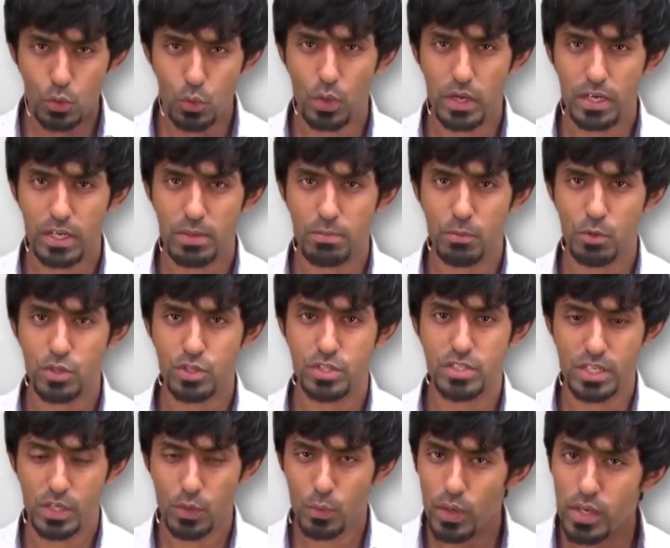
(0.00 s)
two 1D
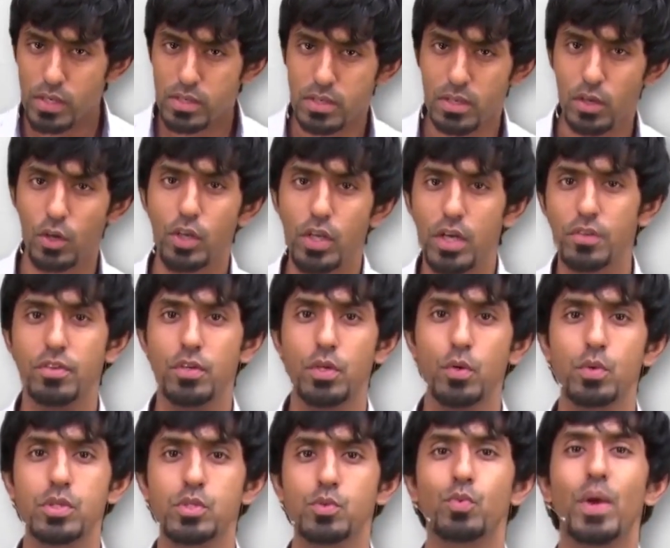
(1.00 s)
motion's equation, all you have to
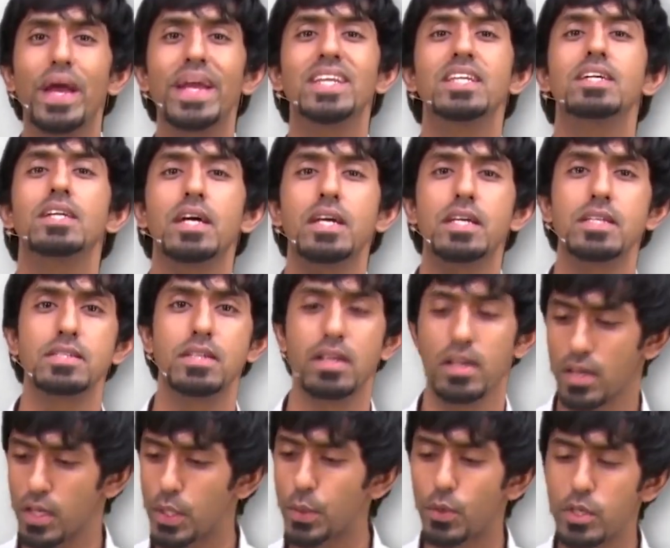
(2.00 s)
do is vectorize
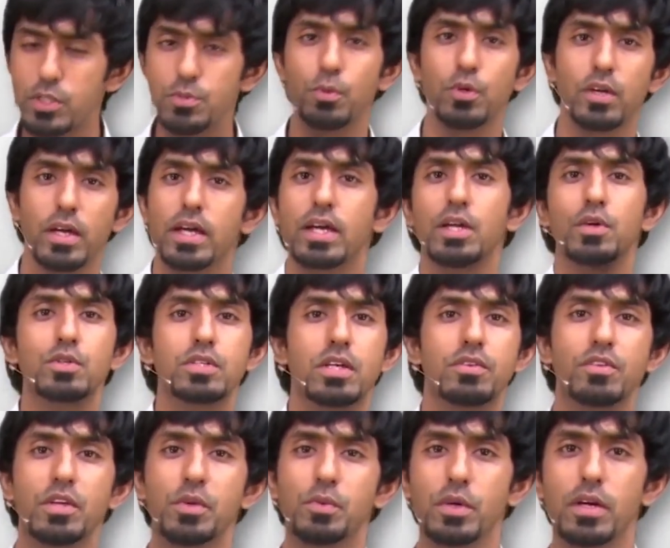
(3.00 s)
it. In other words, put arrows
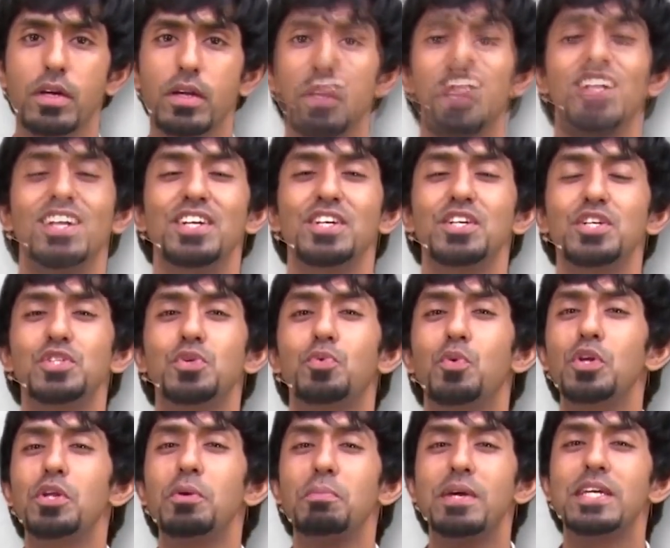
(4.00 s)
everywhere.
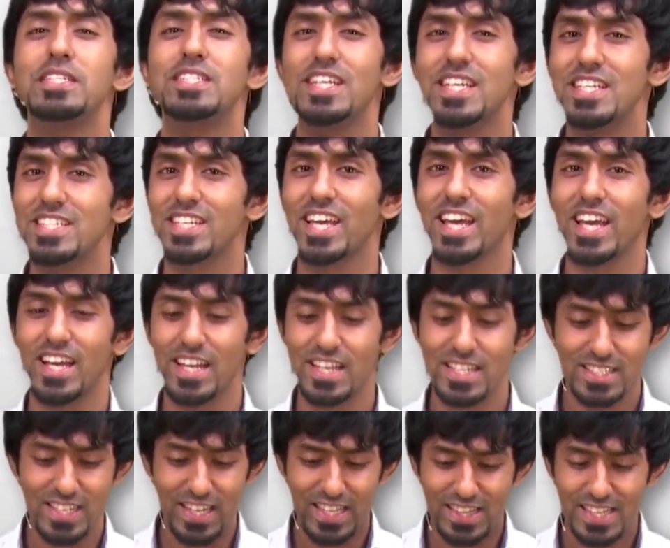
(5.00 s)
So what you're basically
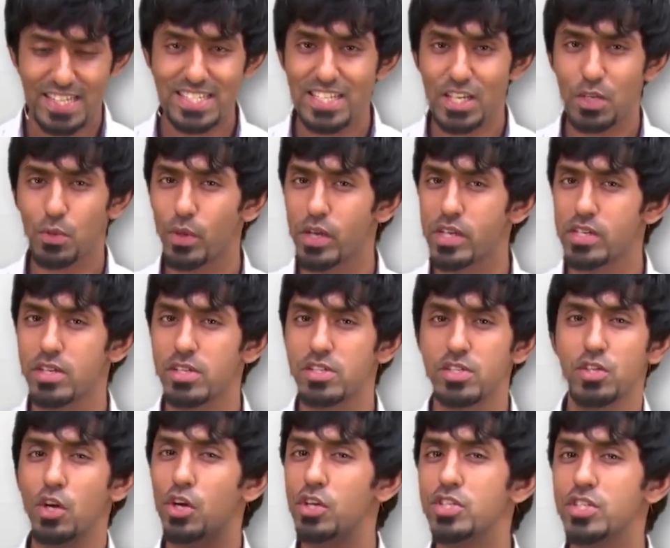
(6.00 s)
saying is that this equation
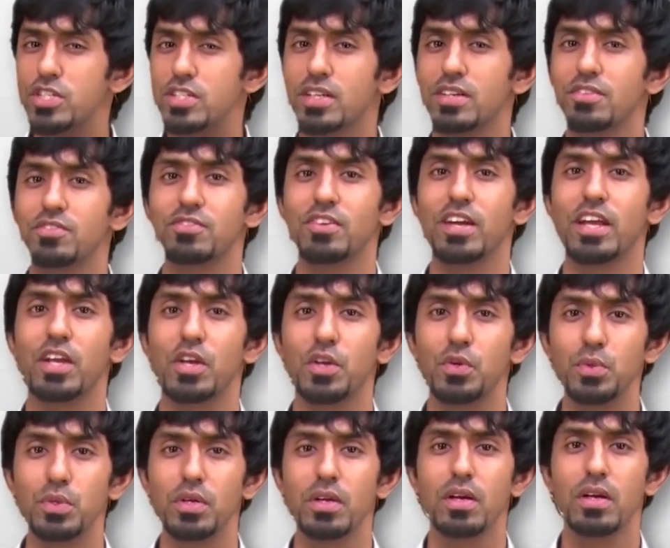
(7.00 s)
is not just
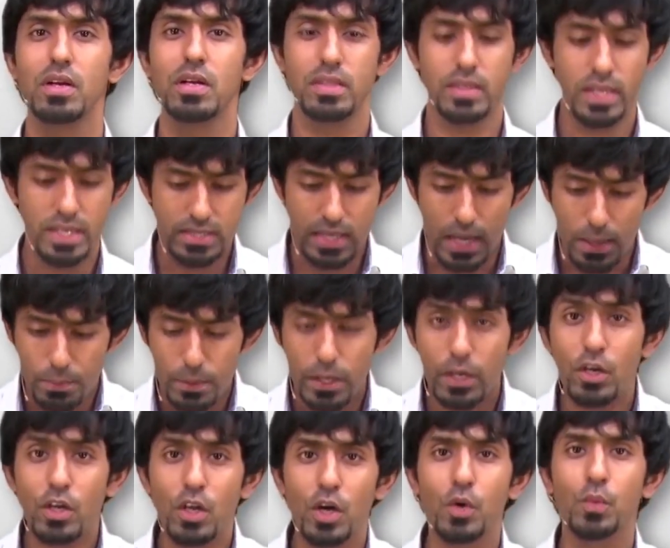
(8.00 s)
confined to things
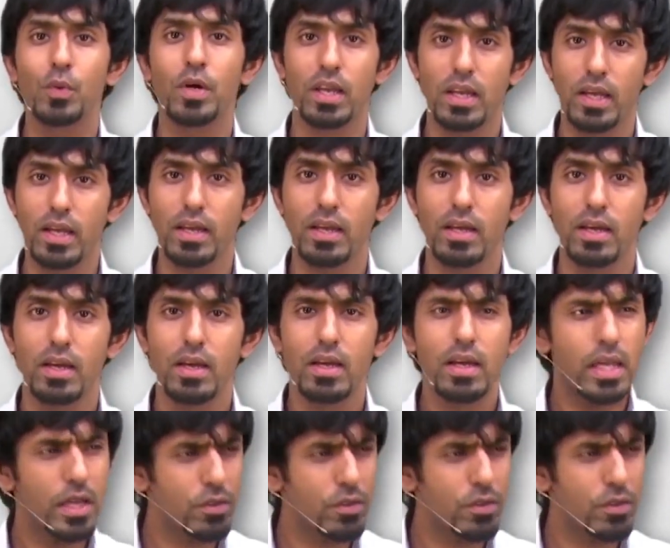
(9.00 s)
happening along one line.